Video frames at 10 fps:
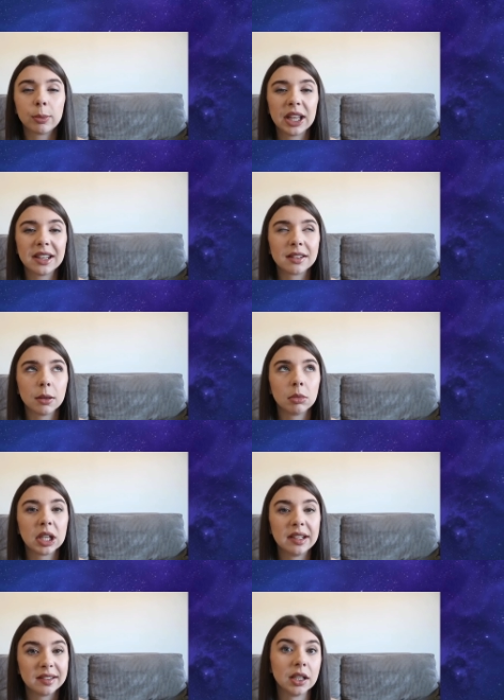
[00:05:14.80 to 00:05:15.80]
to make this
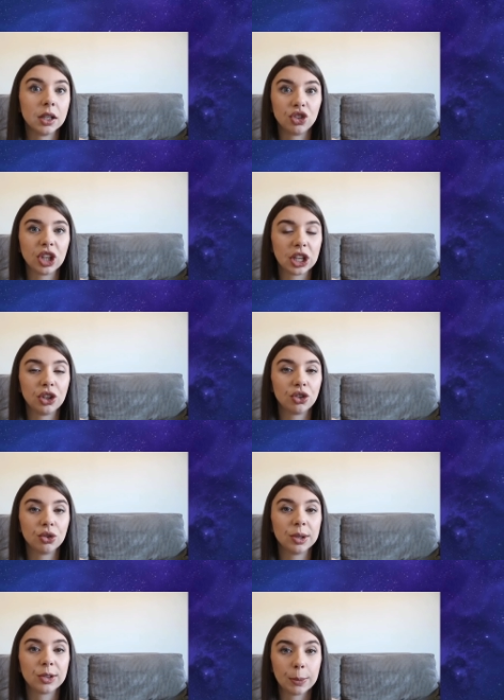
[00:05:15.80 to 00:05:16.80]
amazing chicken and
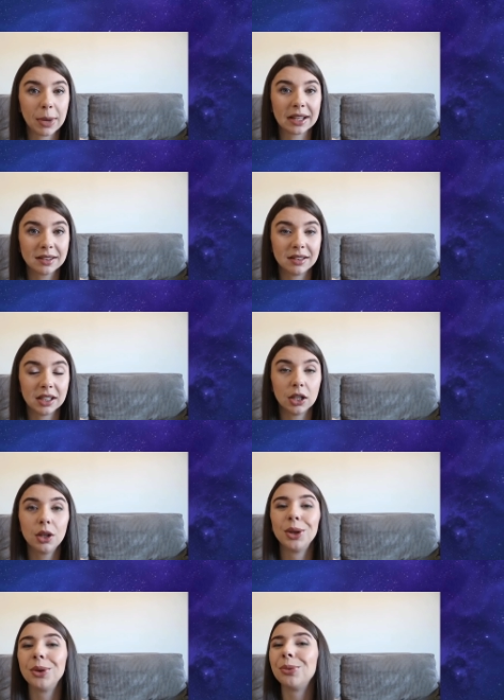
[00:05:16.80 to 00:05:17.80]
chorizo pasta,
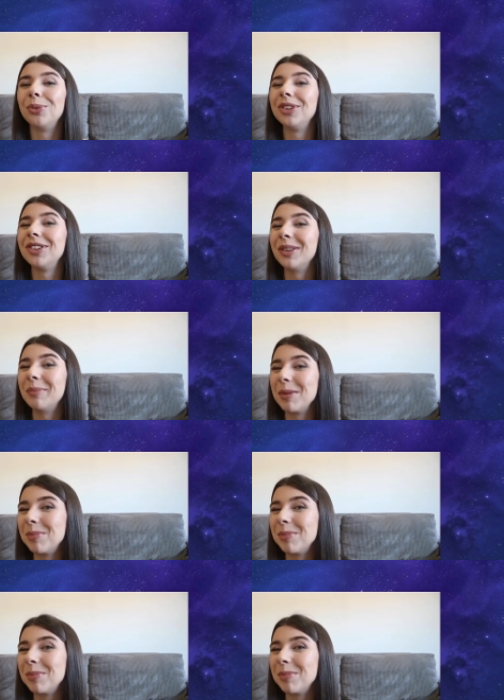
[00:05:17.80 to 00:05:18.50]
which is on my